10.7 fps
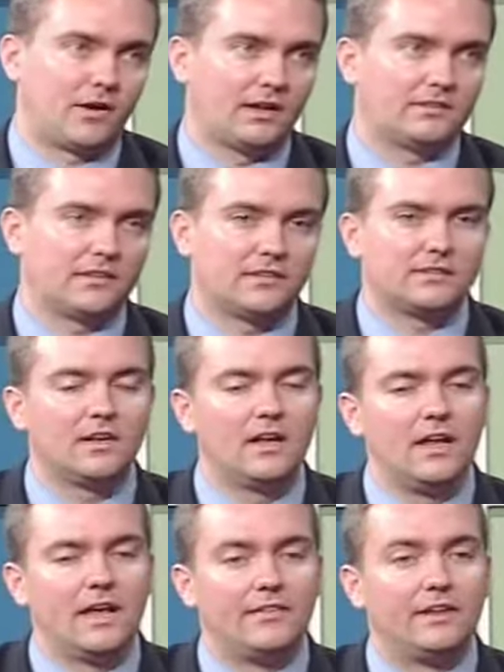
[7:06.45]
process. Mm
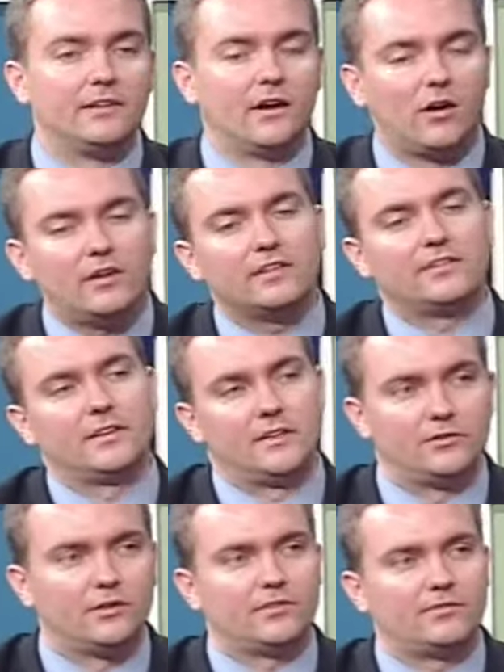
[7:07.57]
-hmm. And then the hardest thing
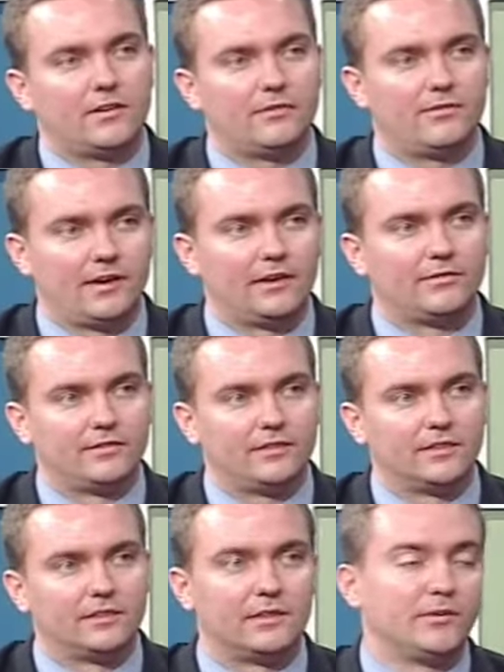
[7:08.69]
is you have to find a facility